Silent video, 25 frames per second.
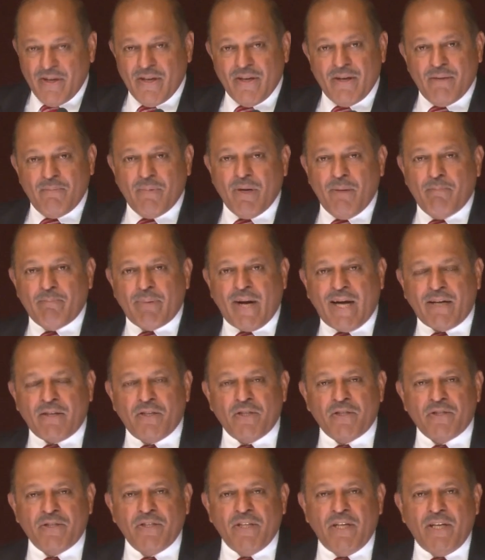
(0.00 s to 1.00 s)
a
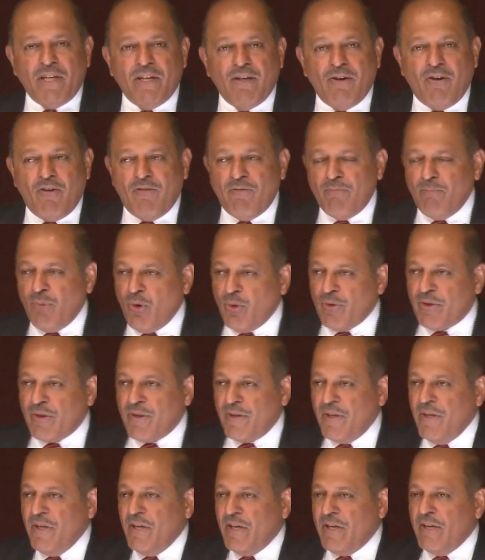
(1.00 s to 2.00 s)
practitioner of both